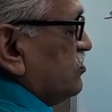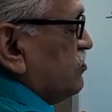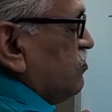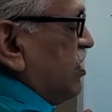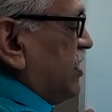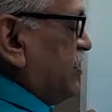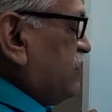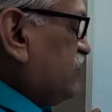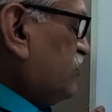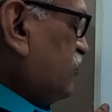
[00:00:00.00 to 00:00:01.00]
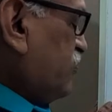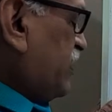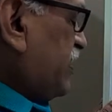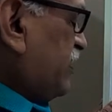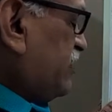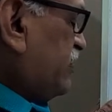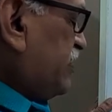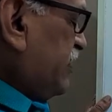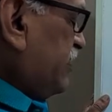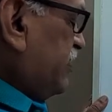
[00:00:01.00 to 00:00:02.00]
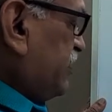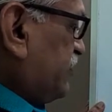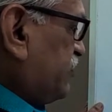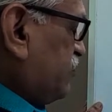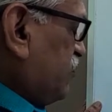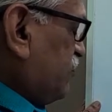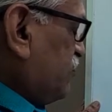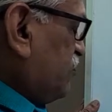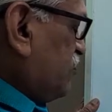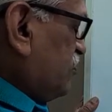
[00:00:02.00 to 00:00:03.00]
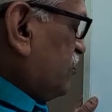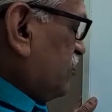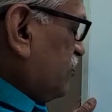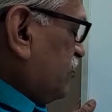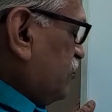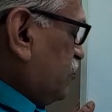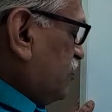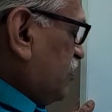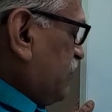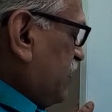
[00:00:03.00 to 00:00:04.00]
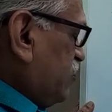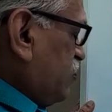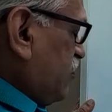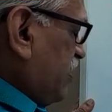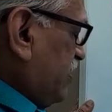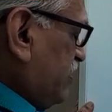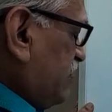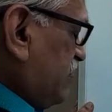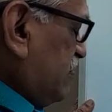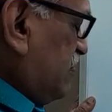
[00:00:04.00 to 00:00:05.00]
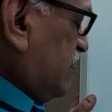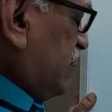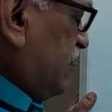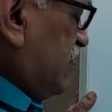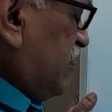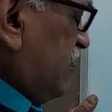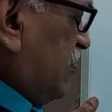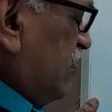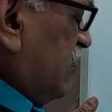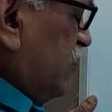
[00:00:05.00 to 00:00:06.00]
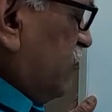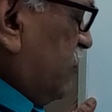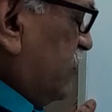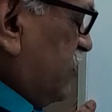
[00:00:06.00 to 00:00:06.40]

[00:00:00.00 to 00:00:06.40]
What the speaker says: y, we get integration of dou z by dou y with